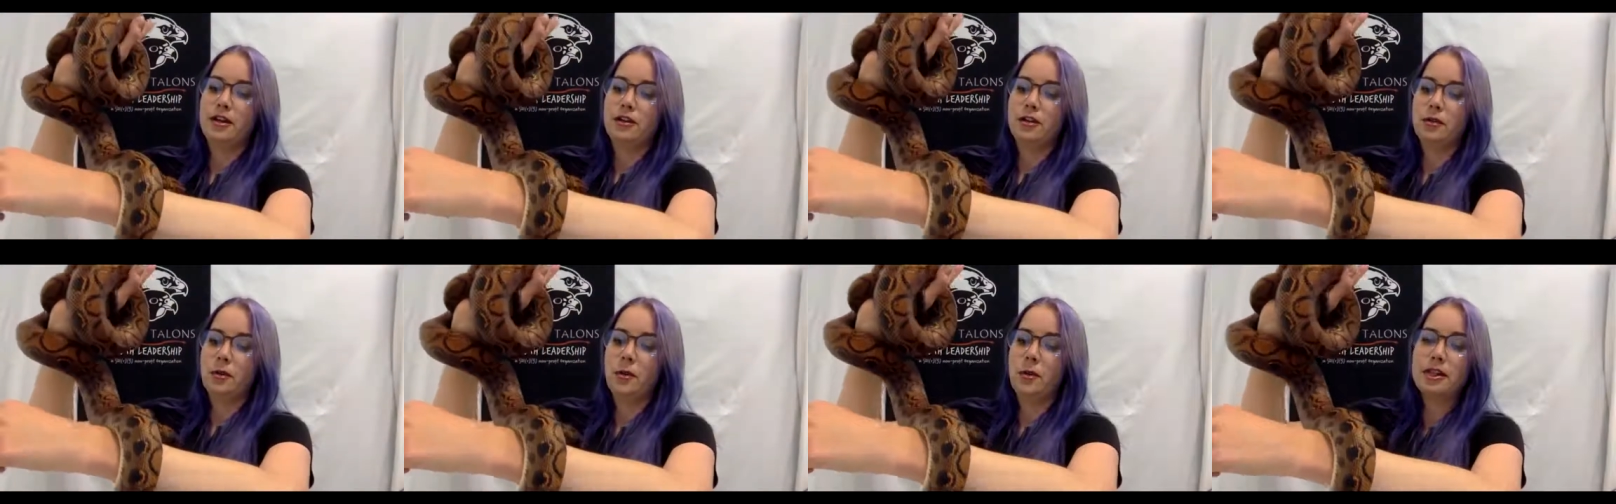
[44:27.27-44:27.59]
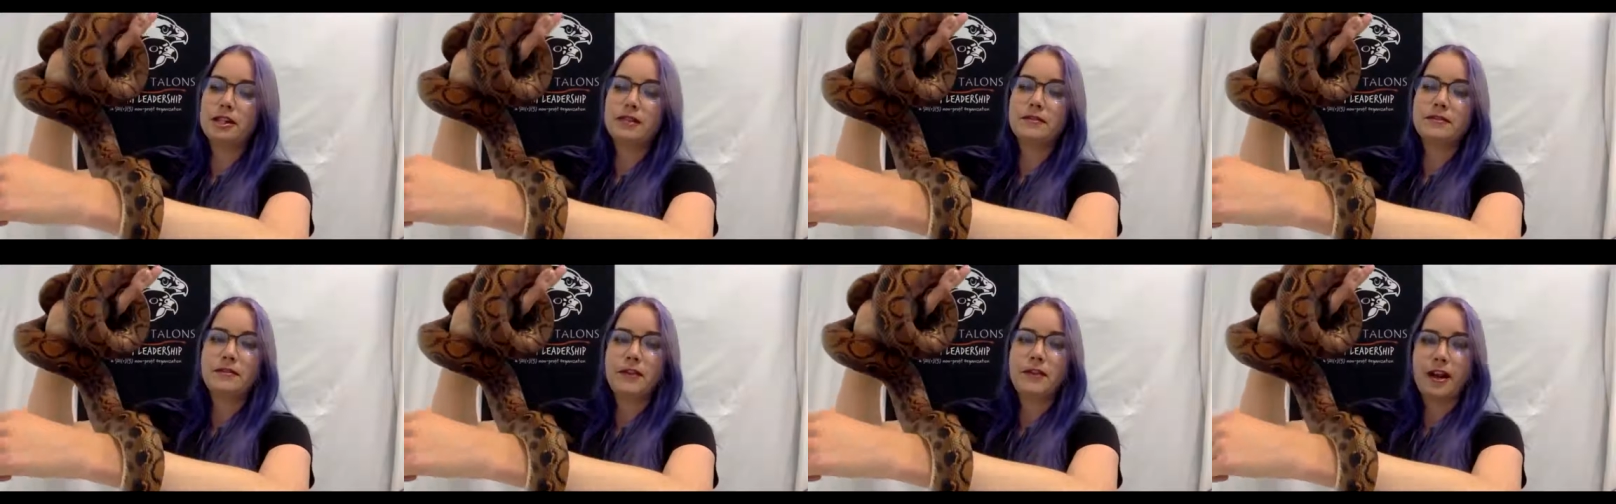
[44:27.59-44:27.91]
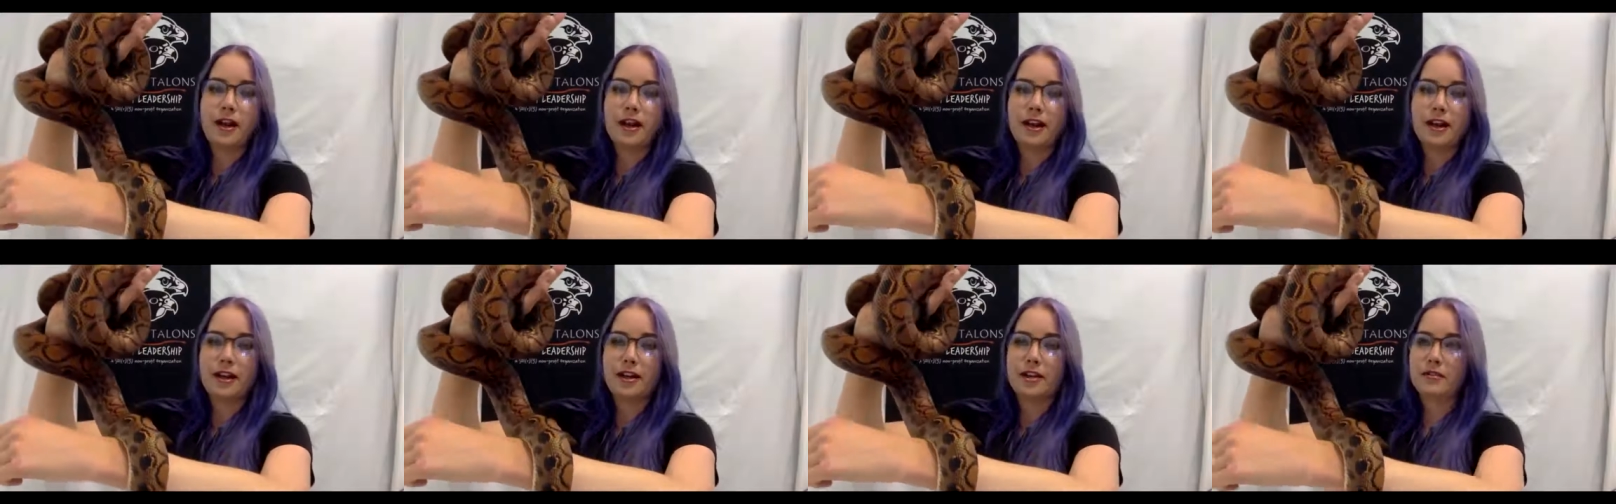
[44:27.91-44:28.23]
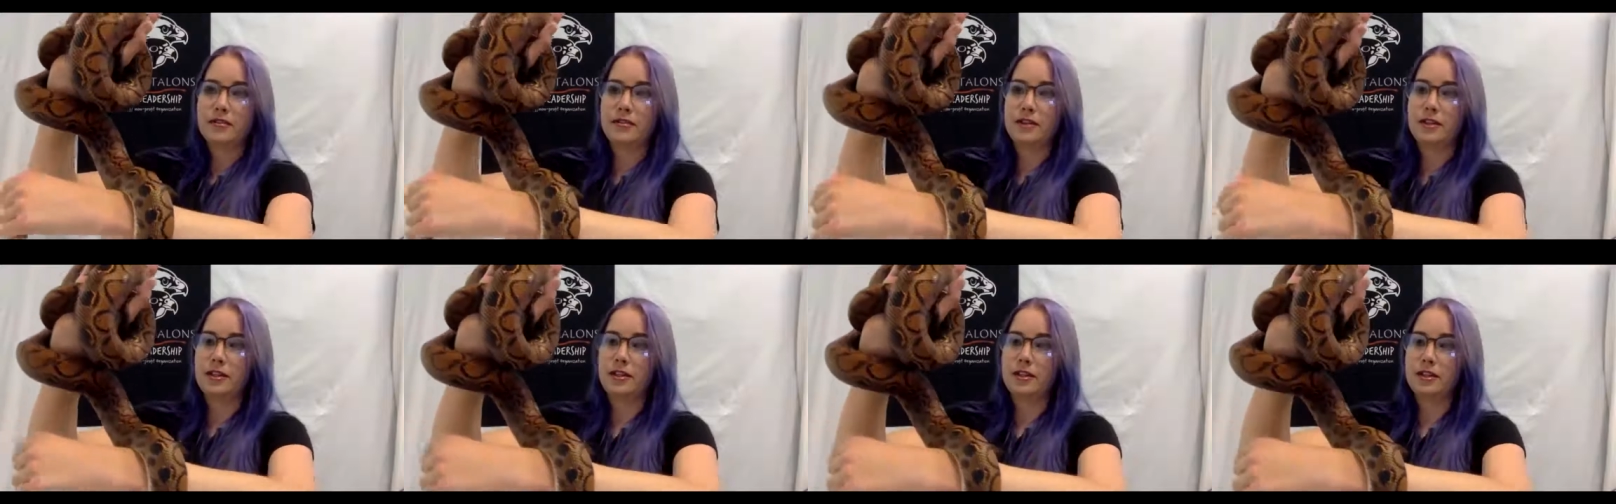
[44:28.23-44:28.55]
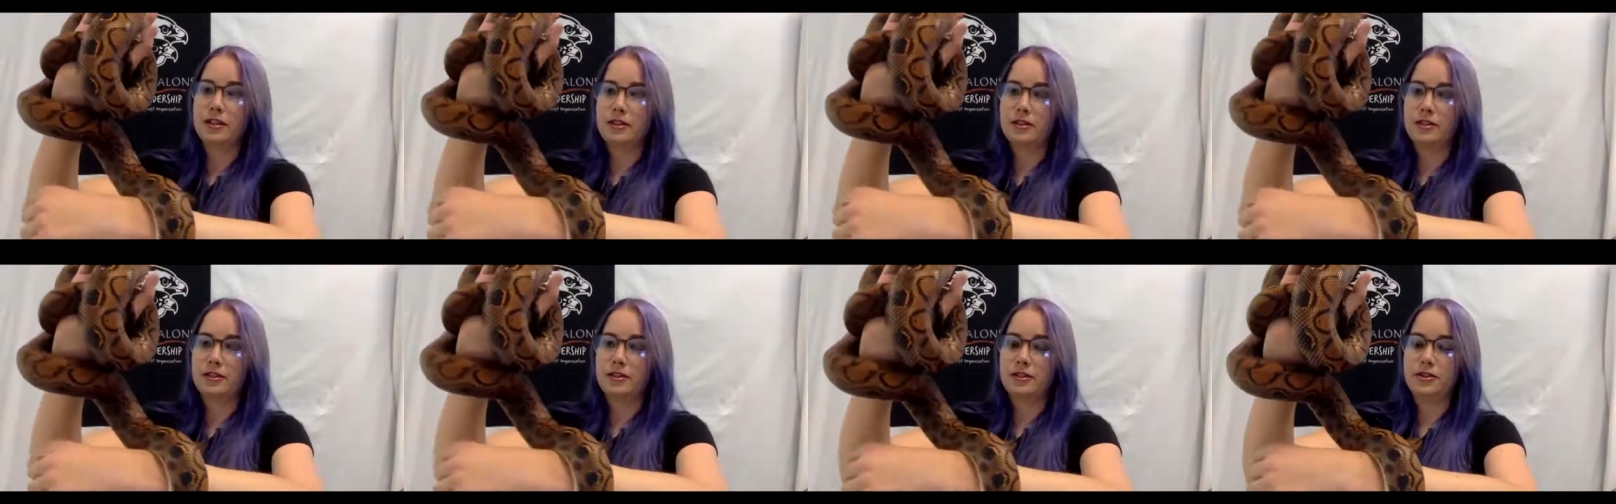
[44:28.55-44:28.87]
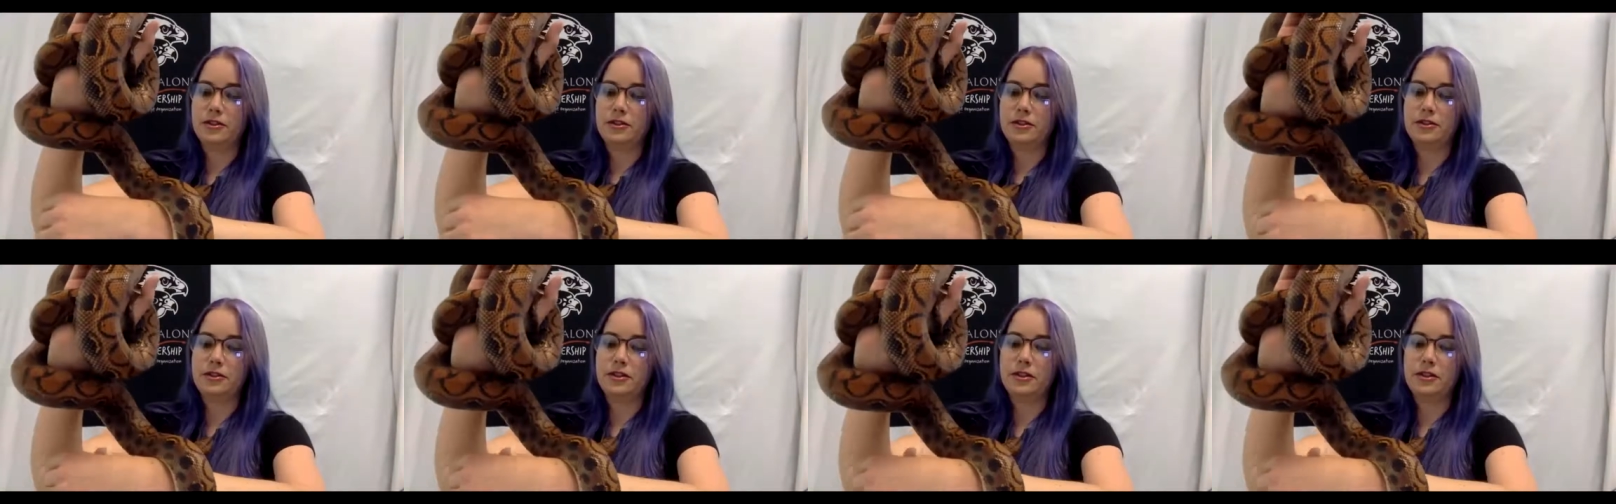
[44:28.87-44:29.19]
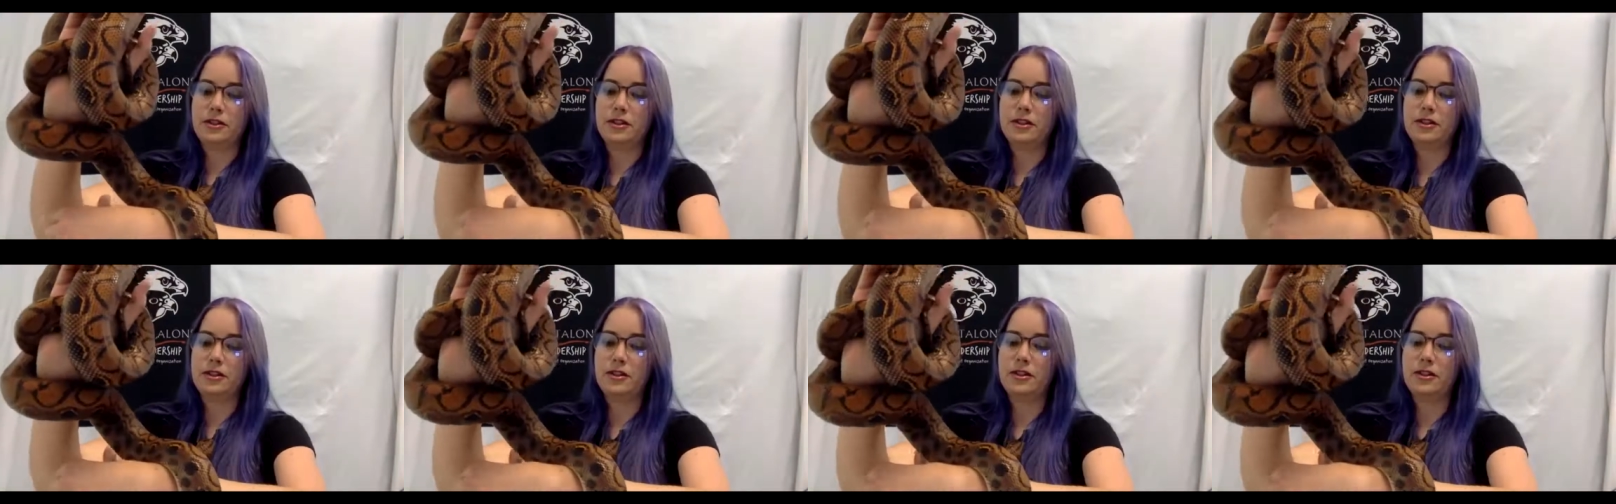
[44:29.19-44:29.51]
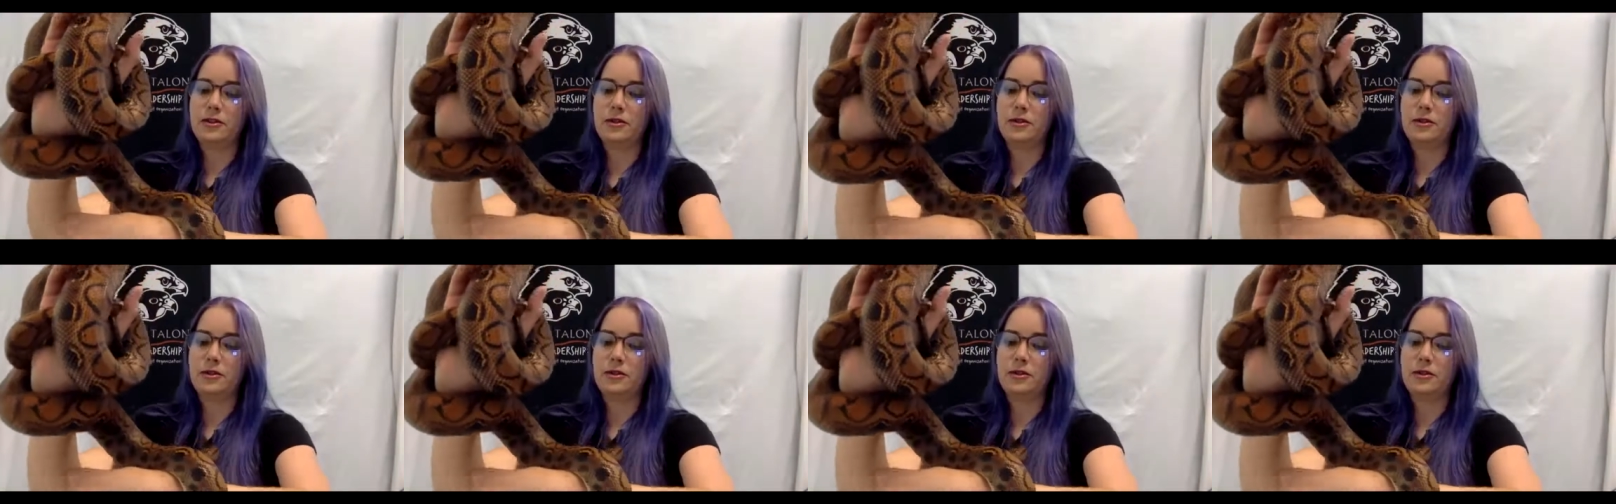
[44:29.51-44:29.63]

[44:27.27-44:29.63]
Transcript: 25 years